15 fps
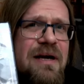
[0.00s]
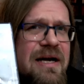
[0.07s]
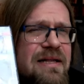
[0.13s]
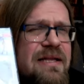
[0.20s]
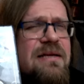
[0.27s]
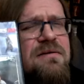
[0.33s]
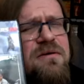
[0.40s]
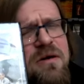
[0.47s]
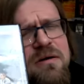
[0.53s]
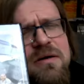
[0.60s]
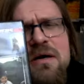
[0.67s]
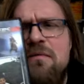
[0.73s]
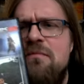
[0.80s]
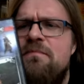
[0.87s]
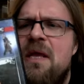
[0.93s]
I think
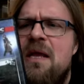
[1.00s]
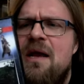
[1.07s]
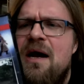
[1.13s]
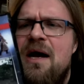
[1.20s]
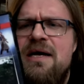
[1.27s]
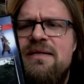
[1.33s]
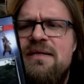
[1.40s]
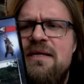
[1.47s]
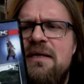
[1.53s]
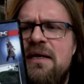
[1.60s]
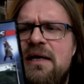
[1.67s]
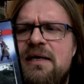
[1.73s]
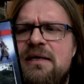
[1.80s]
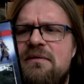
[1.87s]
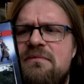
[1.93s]
no. I think
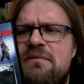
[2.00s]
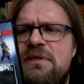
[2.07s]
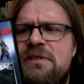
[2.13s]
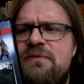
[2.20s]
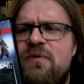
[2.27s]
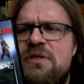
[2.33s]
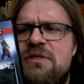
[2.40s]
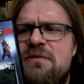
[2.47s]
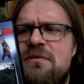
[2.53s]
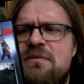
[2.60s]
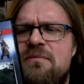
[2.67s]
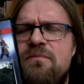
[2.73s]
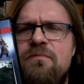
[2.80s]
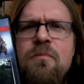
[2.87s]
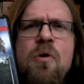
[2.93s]
it was
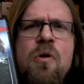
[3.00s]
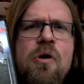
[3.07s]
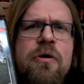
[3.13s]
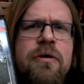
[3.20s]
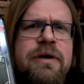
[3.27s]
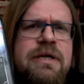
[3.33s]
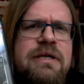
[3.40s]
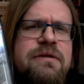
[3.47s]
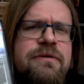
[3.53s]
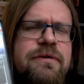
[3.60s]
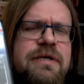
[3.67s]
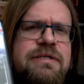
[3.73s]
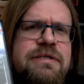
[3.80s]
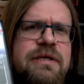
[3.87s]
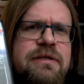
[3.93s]
more
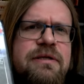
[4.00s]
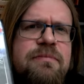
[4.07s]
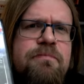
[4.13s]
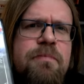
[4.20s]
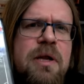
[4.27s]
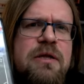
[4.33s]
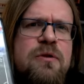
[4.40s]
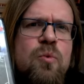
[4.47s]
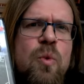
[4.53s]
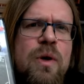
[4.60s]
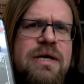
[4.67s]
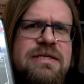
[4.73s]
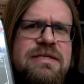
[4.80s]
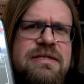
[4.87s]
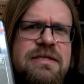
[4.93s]
interesting
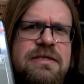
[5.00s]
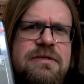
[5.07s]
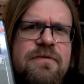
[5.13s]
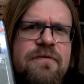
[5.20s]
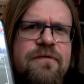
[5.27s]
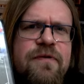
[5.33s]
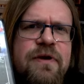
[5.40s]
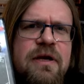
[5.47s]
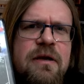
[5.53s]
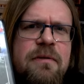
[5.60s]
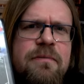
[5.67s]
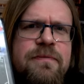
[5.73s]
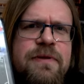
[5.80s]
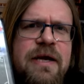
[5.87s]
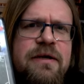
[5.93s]
plot-wise this
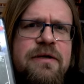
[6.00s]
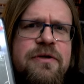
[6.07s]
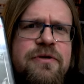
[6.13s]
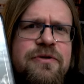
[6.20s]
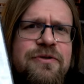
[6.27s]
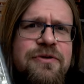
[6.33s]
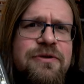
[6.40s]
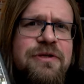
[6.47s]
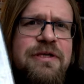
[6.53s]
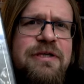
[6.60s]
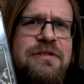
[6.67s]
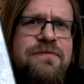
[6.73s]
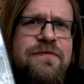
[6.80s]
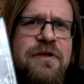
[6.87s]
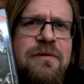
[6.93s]
film than
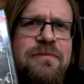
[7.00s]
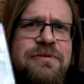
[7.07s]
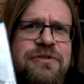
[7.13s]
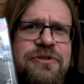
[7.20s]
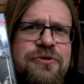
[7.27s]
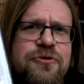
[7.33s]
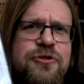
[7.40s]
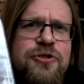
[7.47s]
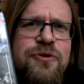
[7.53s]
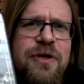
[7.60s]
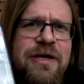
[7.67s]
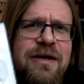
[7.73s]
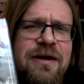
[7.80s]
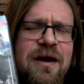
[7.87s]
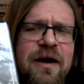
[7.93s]
these films
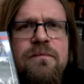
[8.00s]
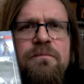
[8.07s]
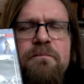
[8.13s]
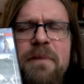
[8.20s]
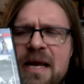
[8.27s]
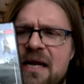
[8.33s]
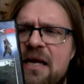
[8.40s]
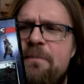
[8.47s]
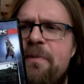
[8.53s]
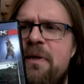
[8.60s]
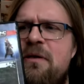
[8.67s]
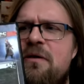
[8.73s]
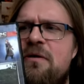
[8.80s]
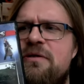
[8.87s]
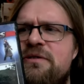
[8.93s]
usually are. Mainly
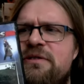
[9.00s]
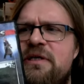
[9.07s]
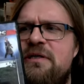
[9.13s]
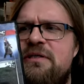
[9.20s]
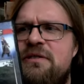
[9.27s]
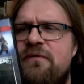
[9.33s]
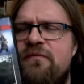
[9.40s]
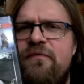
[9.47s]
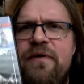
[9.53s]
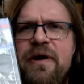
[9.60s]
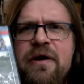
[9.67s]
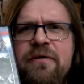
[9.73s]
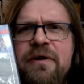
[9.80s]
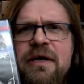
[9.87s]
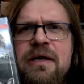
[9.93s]
because there's a
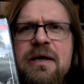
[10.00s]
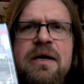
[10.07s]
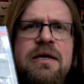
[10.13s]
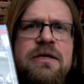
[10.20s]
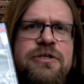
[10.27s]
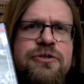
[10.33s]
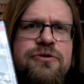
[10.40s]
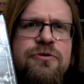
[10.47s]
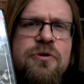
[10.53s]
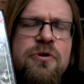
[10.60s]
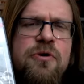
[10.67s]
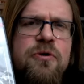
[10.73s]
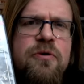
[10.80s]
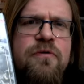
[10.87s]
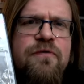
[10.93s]
very
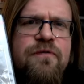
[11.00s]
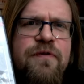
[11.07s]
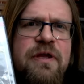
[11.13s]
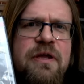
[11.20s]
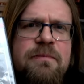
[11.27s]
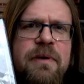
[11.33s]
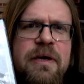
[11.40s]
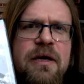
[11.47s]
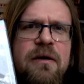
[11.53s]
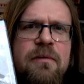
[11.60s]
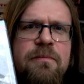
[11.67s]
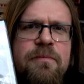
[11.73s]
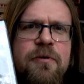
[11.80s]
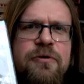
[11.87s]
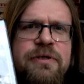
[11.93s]
strong female
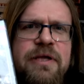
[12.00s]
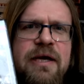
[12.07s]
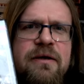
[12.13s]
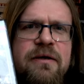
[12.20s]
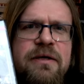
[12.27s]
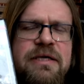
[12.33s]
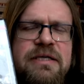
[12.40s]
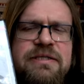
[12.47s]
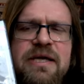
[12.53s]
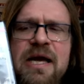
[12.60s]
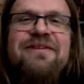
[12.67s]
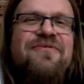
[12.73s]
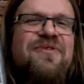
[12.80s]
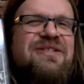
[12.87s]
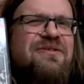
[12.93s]
protagonist.
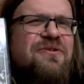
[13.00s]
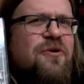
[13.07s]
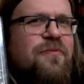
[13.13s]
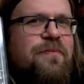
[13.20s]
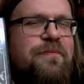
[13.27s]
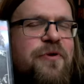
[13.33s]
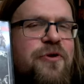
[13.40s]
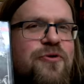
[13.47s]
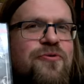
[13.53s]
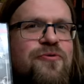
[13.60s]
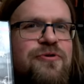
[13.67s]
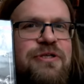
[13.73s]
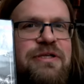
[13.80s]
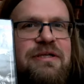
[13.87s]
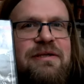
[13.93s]
There was no
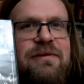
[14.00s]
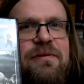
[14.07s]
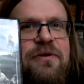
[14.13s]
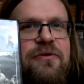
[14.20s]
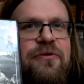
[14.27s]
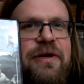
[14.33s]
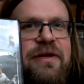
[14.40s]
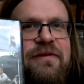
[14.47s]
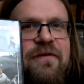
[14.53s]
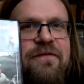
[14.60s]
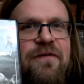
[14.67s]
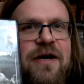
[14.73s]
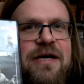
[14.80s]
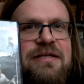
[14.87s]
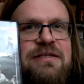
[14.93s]
music during the
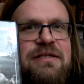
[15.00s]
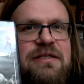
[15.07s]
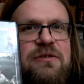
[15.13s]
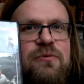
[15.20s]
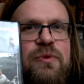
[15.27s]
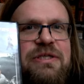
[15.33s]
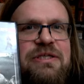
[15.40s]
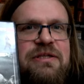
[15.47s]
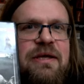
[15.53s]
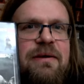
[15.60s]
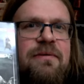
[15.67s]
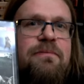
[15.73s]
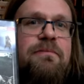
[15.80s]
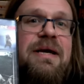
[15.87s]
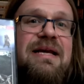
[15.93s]
fight scenes, which
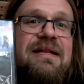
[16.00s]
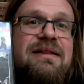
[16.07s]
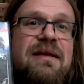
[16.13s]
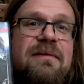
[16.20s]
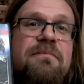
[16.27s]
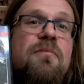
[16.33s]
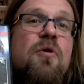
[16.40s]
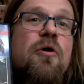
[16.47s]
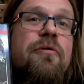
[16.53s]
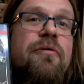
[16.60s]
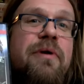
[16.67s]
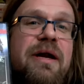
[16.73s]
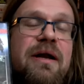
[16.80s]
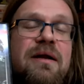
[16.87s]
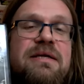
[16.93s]
made them more
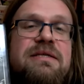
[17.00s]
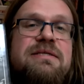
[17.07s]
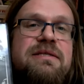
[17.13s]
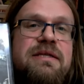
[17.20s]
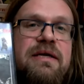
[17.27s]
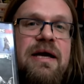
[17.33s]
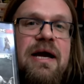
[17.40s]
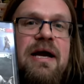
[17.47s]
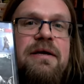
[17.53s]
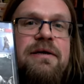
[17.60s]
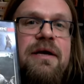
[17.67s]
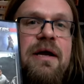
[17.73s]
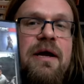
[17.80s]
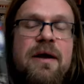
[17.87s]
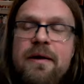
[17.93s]
realistic
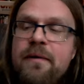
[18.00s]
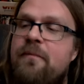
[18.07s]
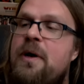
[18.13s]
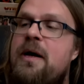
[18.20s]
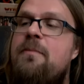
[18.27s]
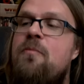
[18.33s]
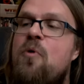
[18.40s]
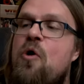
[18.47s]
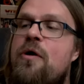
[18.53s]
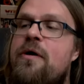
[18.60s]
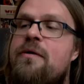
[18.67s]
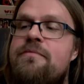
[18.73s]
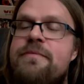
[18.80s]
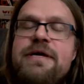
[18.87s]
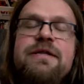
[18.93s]
and
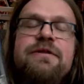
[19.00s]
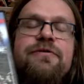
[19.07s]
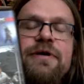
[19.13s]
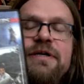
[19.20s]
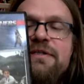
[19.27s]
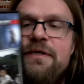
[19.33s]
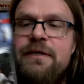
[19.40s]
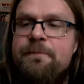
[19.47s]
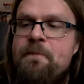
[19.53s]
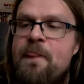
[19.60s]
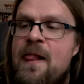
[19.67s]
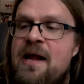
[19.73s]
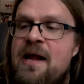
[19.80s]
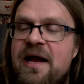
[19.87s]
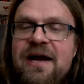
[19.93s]
more interesting.
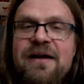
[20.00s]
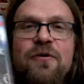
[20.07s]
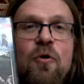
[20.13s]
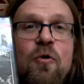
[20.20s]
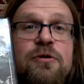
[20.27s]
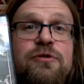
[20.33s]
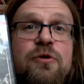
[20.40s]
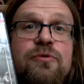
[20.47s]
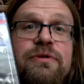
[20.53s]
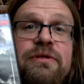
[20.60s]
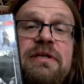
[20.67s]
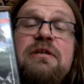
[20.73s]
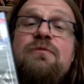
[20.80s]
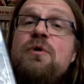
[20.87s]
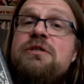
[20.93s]
And also
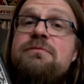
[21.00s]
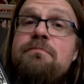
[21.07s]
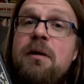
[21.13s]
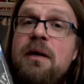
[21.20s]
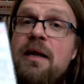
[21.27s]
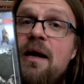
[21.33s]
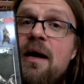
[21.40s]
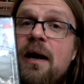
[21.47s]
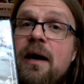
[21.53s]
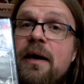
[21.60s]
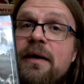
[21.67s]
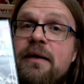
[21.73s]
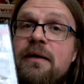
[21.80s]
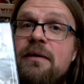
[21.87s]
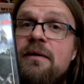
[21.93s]
it was
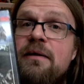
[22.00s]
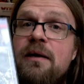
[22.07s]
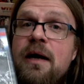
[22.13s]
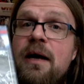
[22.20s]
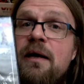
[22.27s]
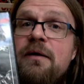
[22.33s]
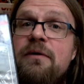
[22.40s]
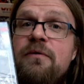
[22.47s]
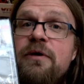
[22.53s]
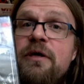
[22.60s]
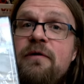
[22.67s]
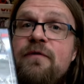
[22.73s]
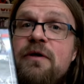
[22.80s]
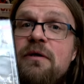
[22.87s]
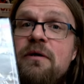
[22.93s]
bloody and
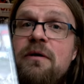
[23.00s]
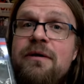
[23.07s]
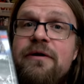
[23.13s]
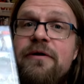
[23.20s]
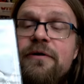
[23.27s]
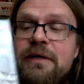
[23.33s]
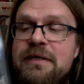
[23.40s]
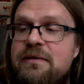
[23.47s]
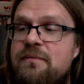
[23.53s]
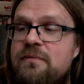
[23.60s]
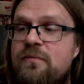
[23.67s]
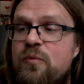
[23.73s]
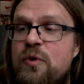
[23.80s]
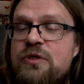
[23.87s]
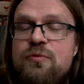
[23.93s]
even gory,
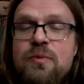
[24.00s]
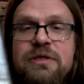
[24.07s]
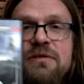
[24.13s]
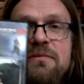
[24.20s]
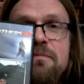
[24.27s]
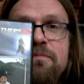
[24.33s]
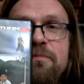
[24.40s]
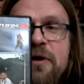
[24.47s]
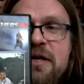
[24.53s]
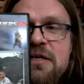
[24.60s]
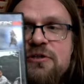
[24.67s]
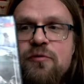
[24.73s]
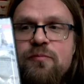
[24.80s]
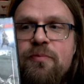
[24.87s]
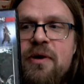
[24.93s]
which was pretty
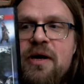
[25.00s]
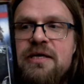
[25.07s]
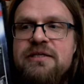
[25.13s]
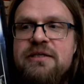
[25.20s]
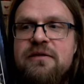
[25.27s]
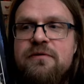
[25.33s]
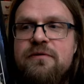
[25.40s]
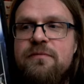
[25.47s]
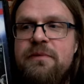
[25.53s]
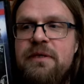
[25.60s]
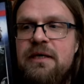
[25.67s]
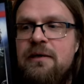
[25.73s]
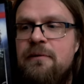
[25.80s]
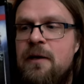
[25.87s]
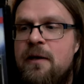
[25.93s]
surprising to
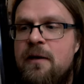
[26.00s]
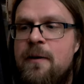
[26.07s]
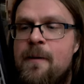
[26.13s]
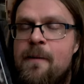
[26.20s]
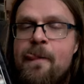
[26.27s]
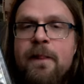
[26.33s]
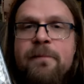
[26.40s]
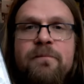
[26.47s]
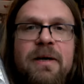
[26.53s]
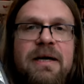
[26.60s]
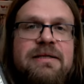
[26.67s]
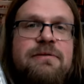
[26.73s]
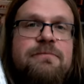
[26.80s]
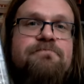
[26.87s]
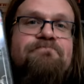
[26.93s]
me.
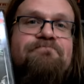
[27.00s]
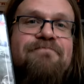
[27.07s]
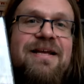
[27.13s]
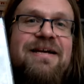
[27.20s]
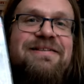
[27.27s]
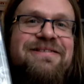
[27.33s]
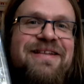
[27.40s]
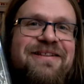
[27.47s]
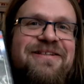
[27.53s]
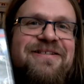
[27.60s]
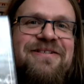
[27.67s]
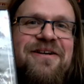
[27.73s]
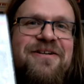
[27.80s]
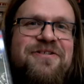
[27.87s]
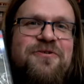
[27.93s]
But that
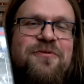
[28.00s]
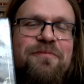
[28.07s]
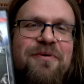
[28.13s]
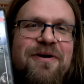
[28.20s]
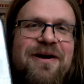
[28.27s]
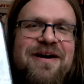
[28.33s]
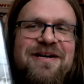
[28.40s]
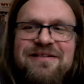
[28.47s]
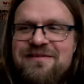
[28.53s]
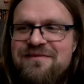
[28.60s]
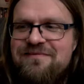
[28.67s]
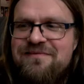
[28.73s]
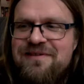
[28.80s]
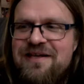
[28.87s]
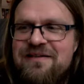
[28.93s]
is a
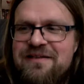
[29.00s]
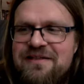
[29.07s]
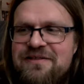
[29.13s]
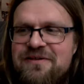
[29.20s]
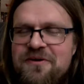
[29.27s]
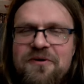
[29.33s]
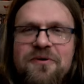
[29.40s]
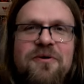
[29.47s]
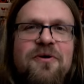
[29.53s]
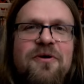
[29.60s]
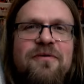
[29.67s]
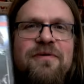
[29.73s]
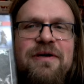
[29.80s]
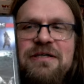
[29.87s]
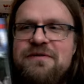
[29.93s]
surprise that is
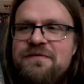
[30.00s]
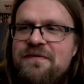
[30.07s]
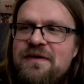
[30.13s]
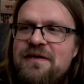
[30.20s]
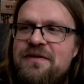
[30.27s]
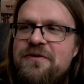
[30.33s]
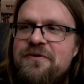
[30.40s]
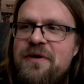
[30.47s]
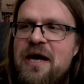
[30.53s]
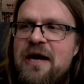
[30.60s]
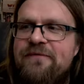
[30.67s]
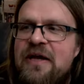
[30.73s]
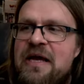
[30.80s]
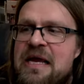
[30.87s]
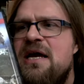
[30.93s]
always fun to
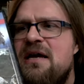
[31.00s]
have.